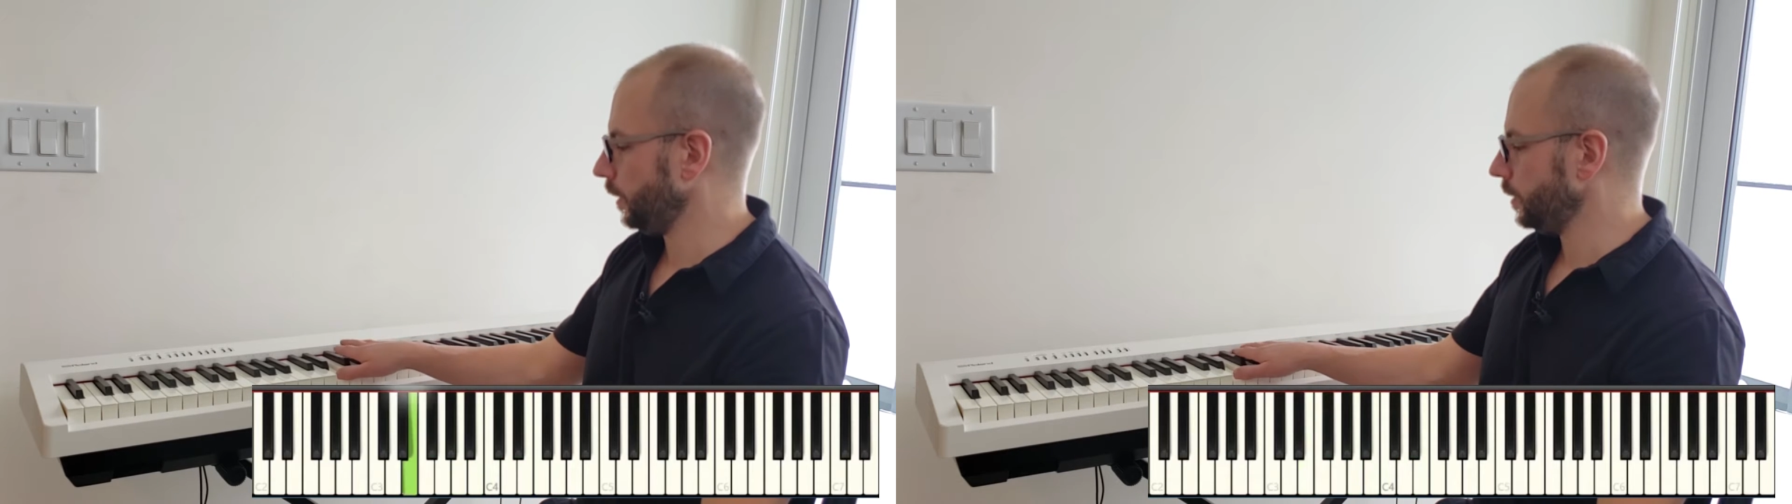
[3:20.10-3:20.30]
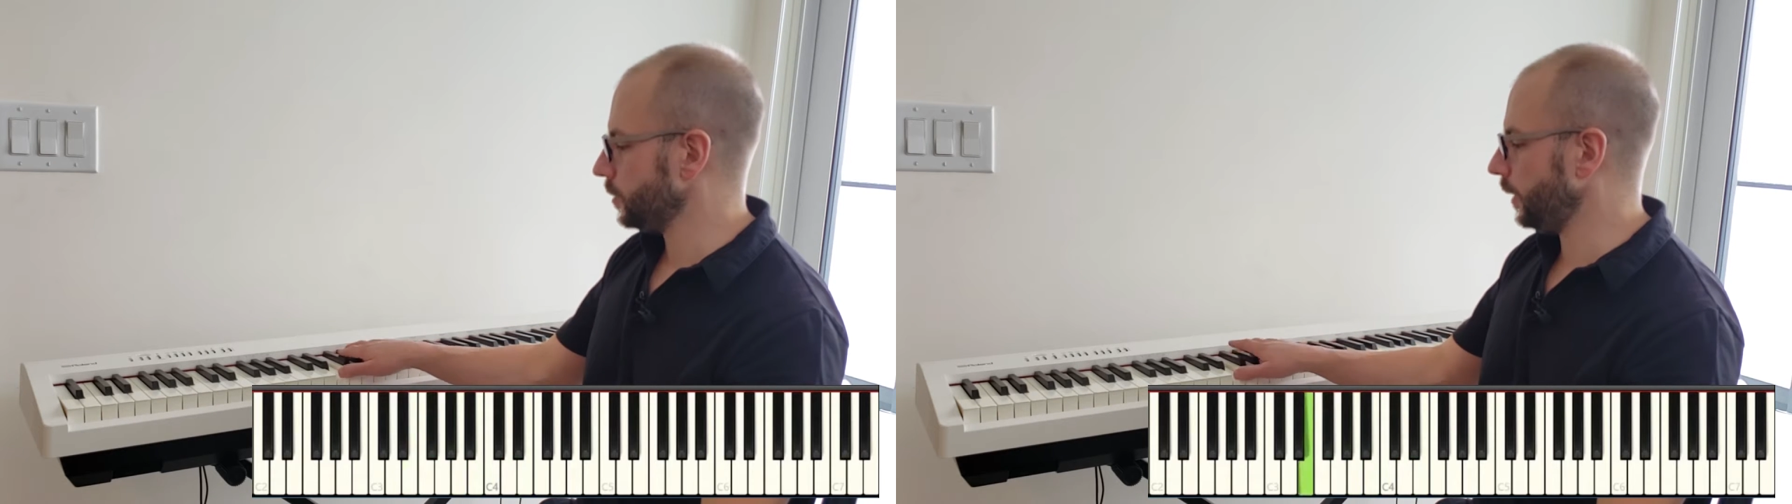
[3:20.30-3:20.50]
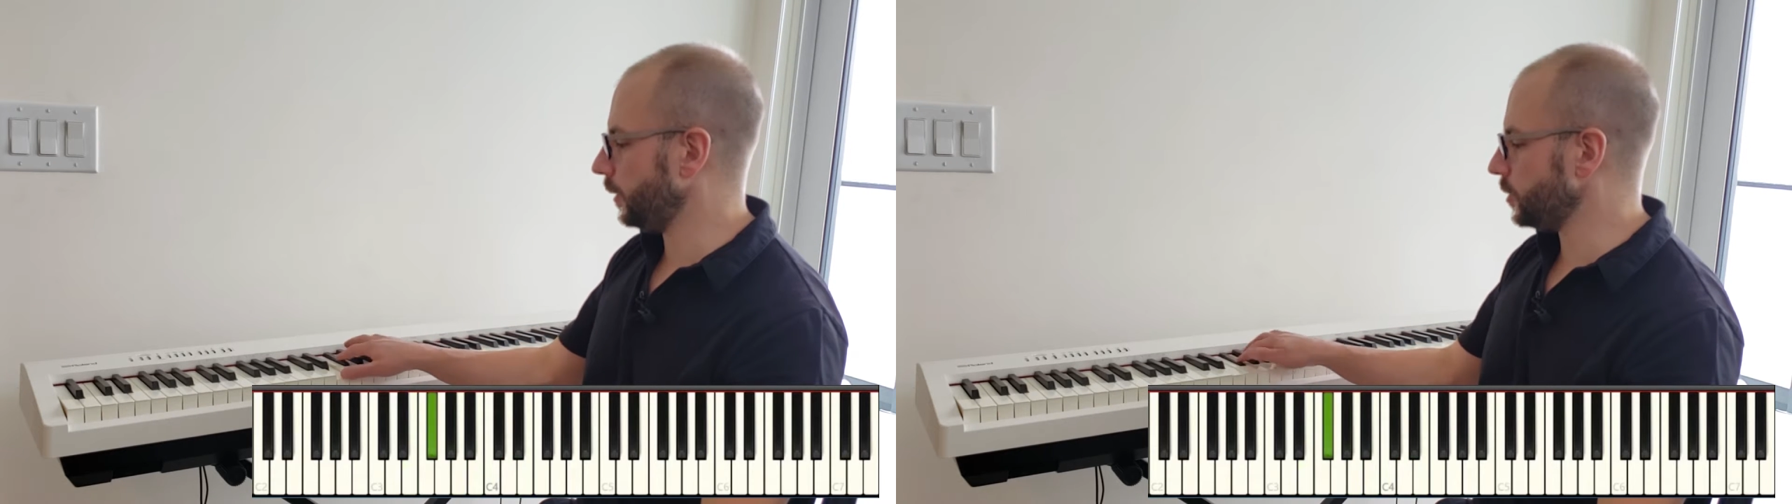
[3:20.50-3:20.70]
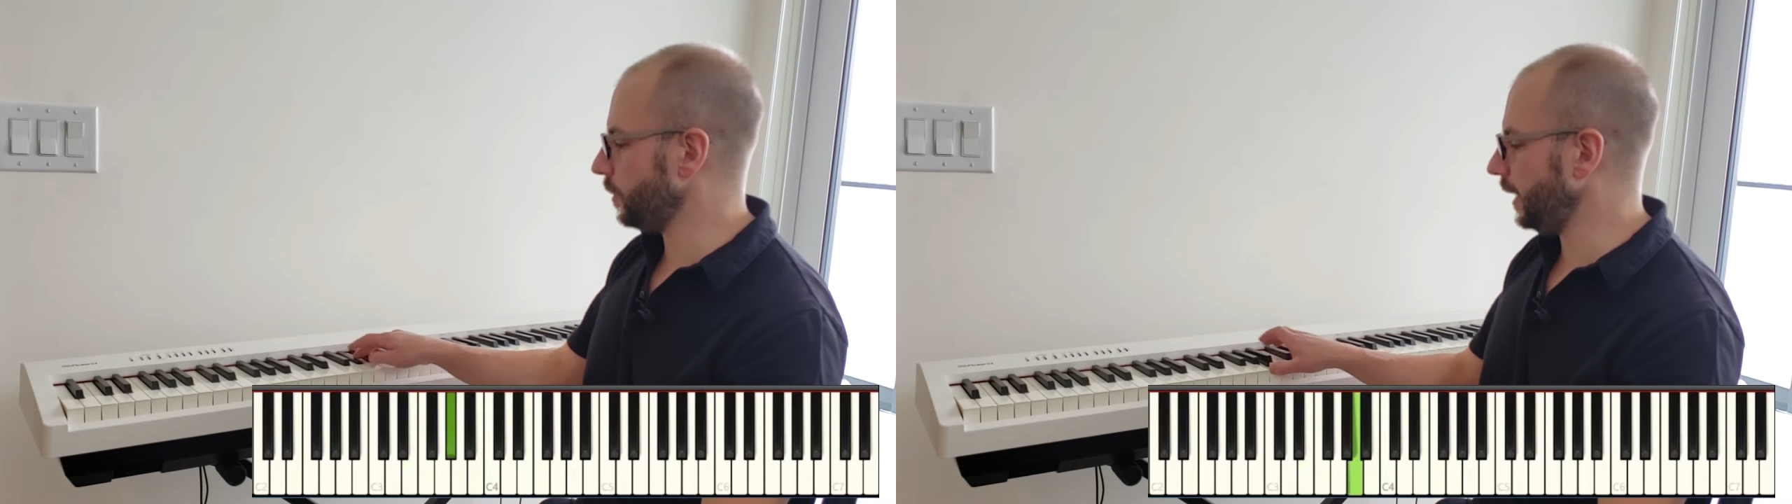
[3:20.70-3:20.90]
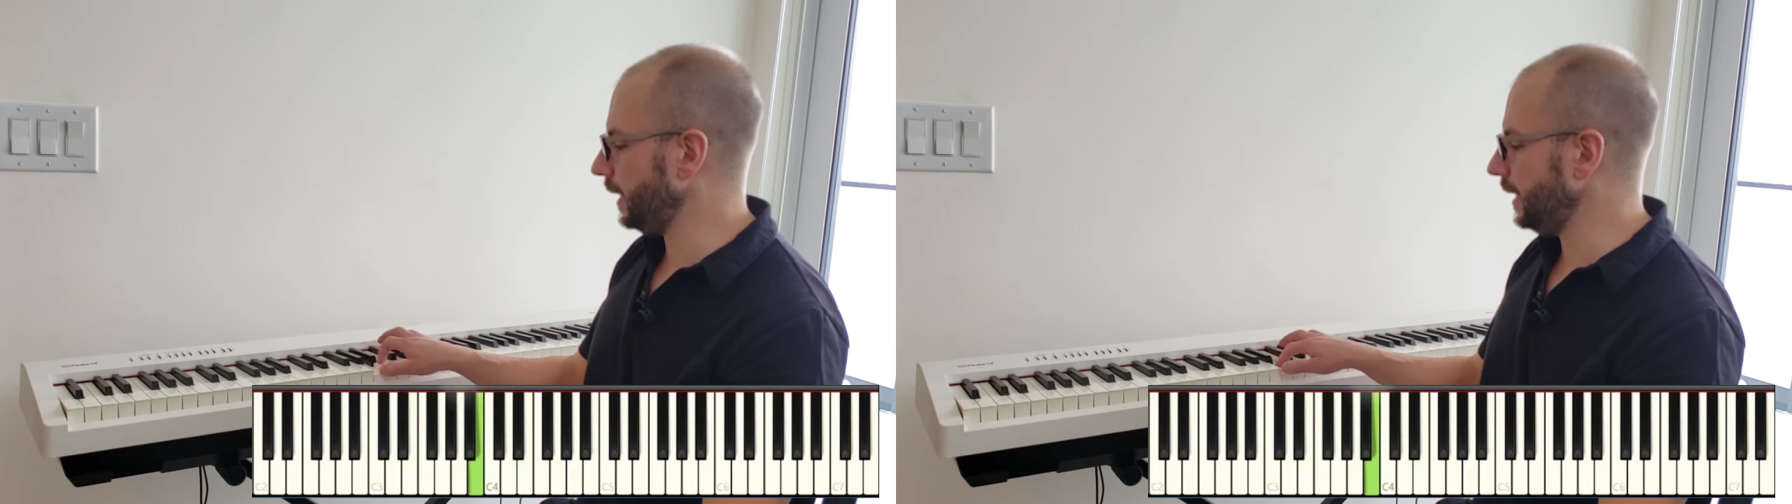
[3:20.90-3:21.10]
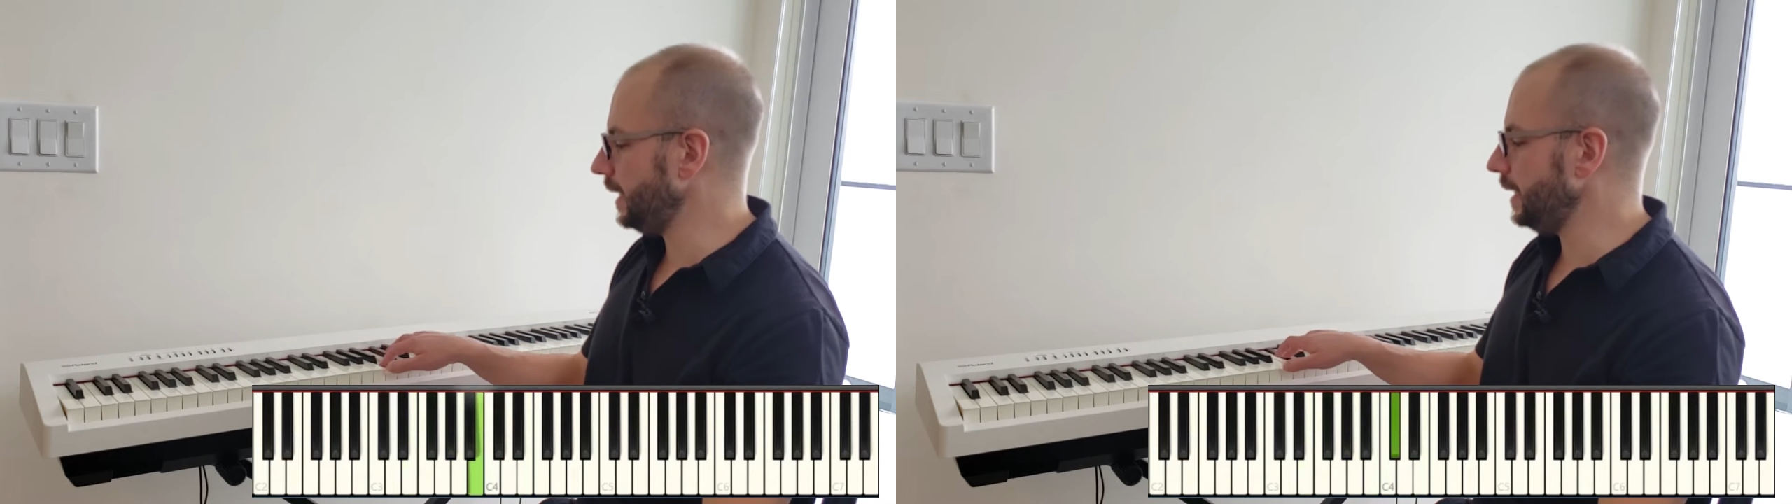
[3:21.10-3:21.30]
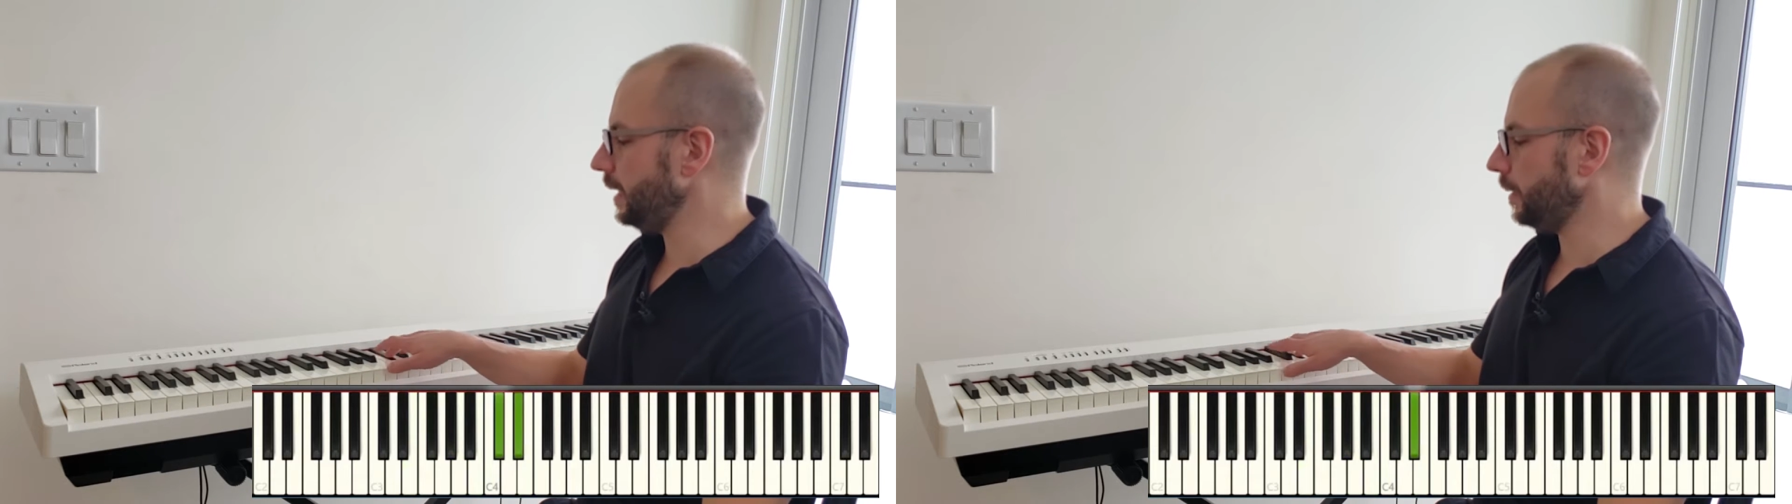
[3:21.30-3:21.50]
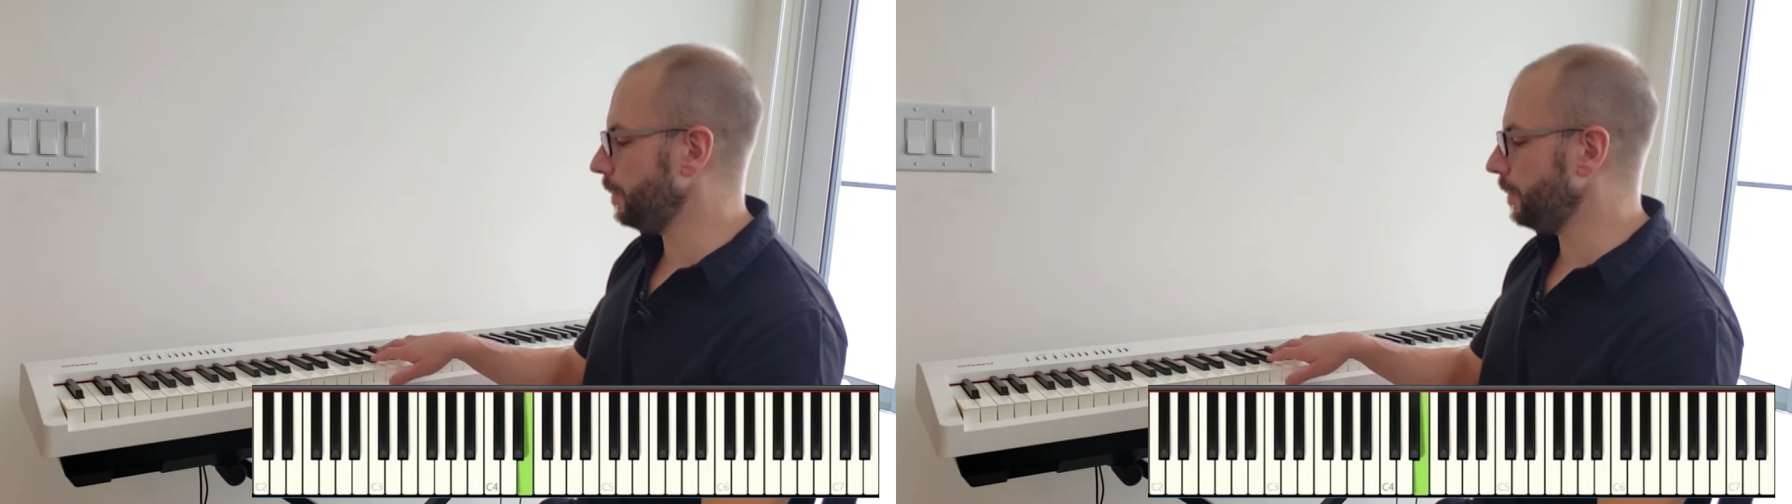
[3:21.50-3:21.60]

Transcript: So there's my E